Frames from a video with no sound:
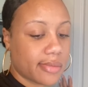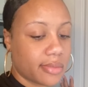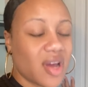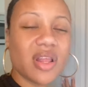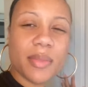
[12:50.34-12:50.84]

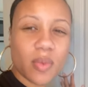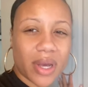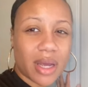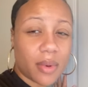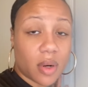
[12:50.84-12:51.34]
No, let me
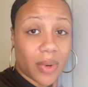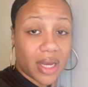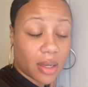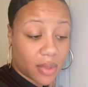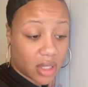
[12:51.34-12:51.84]
wait. I want to wait.
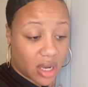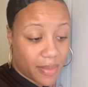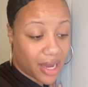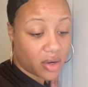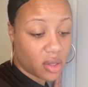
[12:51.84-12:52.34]
I want to come
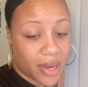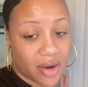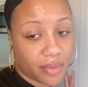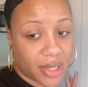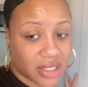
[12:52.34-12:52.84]
back into the
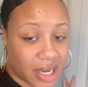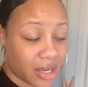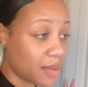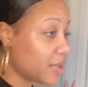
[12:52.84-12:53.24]
bathroom in a second